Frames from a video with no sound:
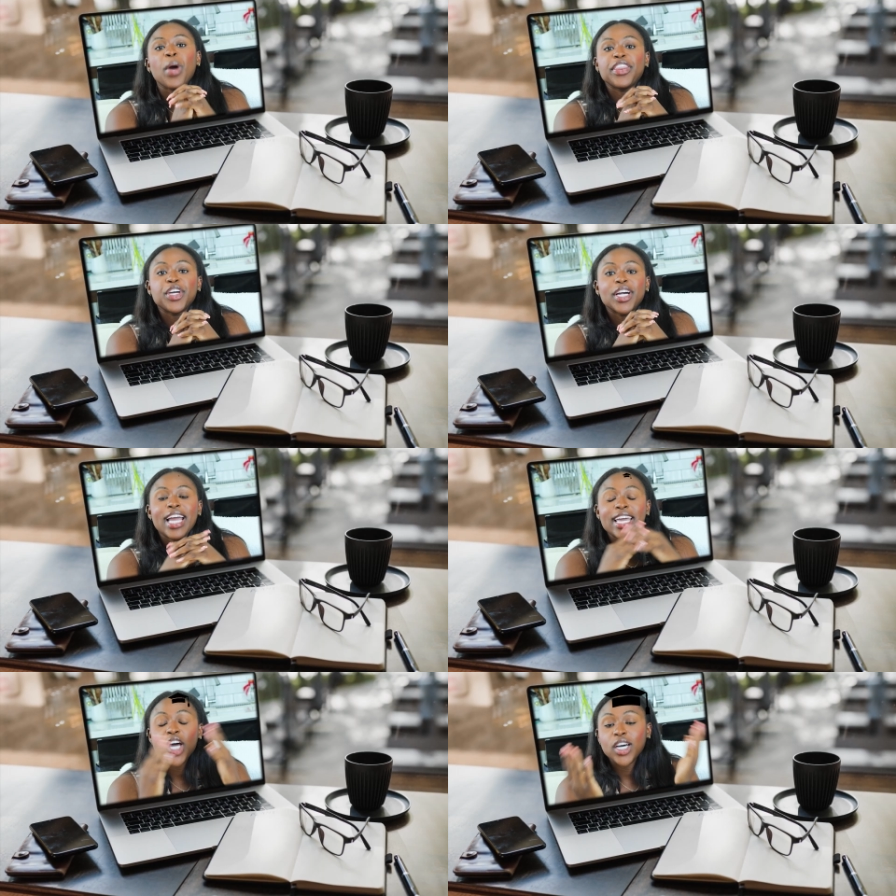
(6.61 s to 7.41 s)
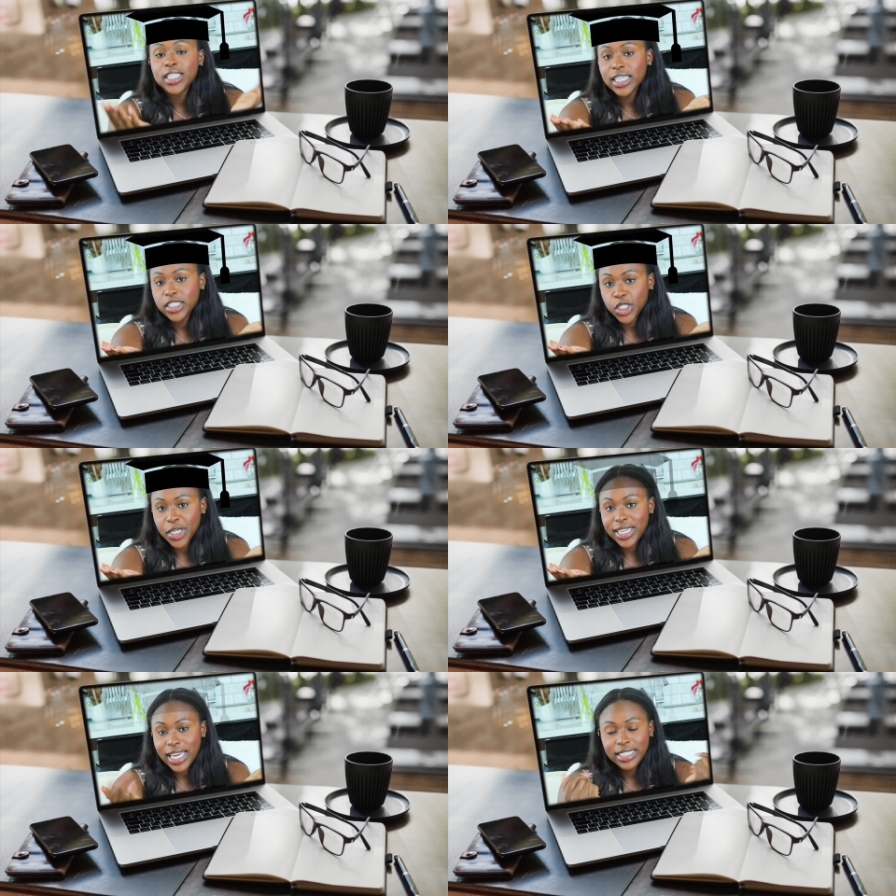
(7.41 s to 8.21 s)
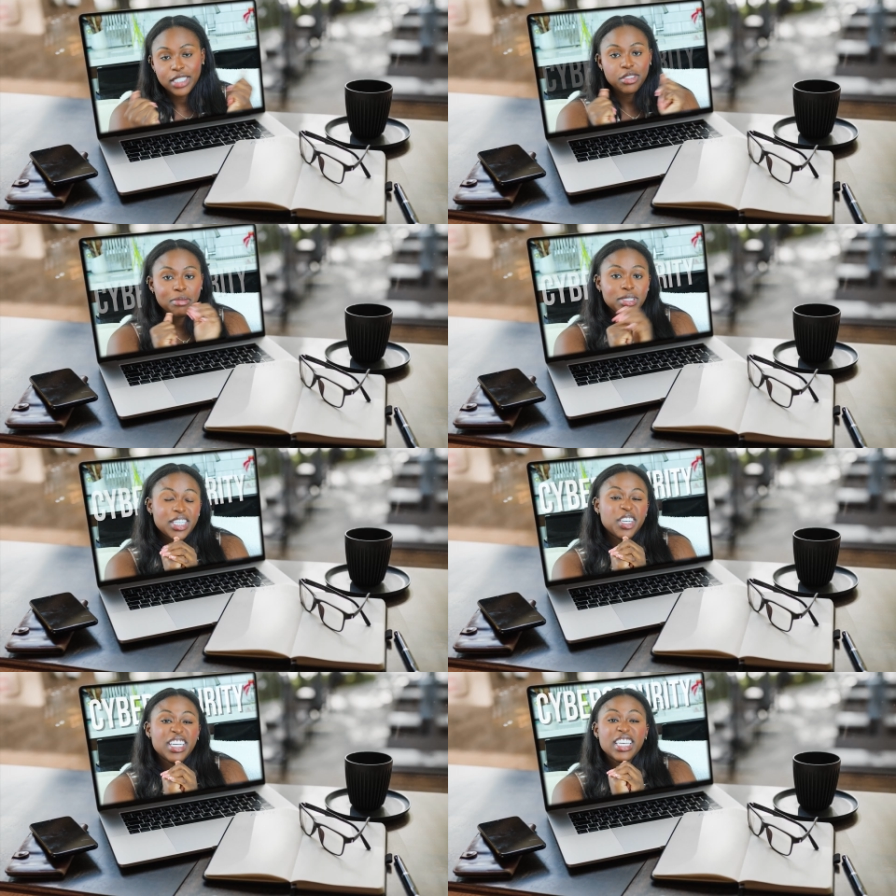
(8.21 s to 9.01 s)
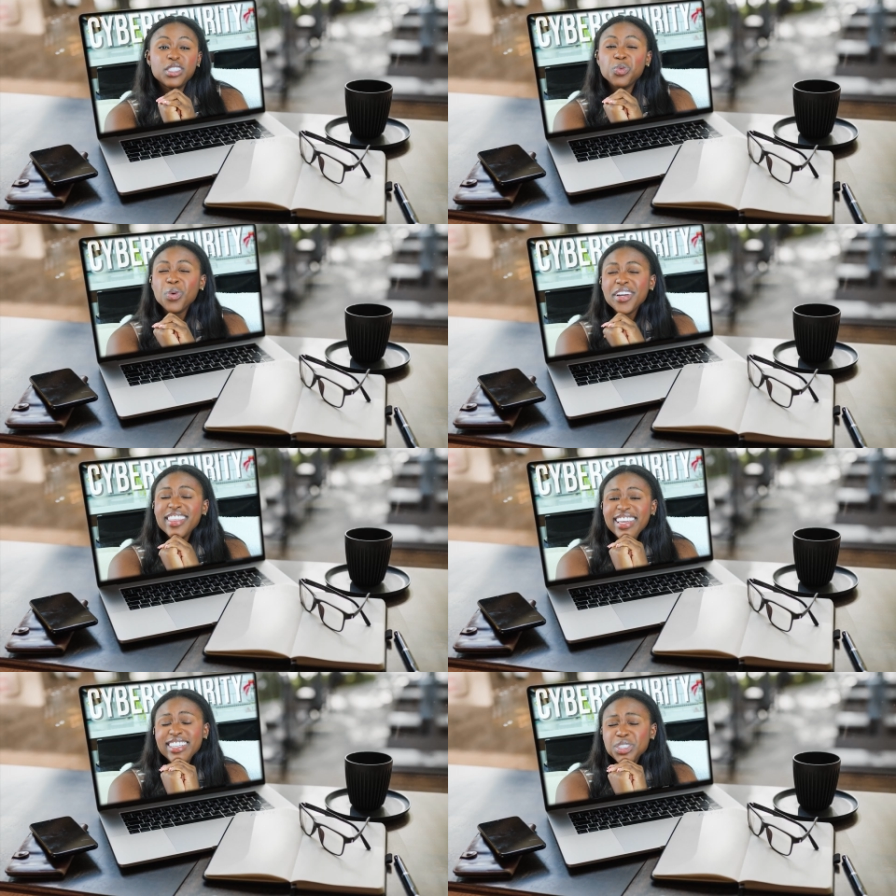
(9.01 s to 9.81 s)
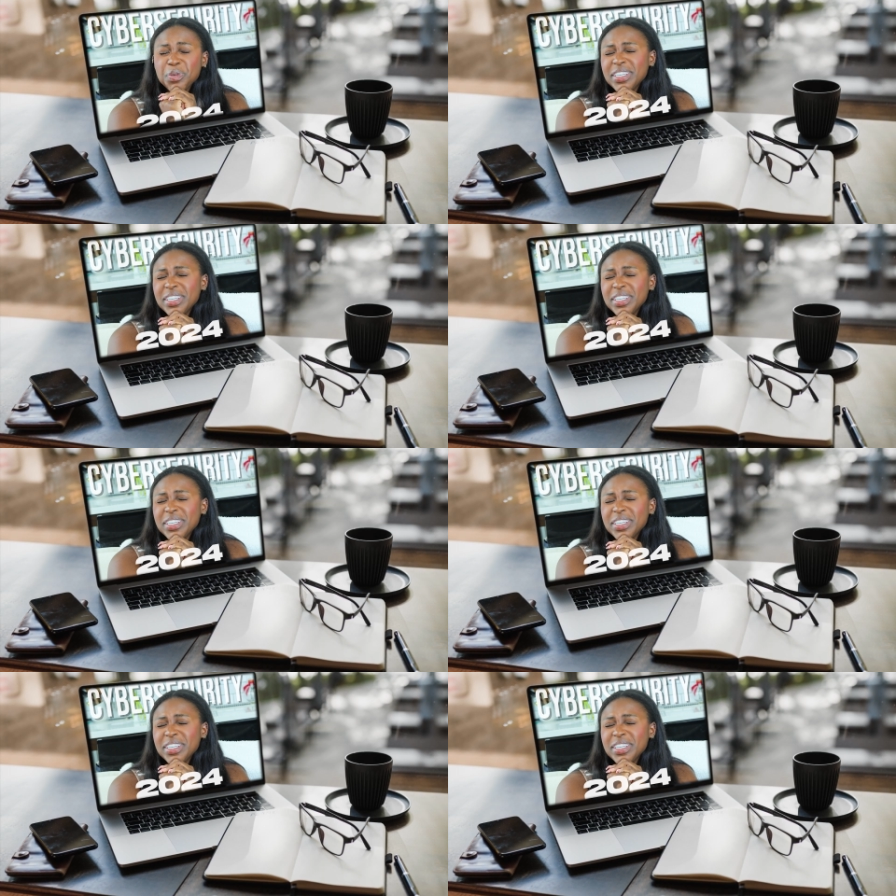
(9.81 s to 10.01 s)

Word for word: whether an online degree in IT or cybersecurity is worth it in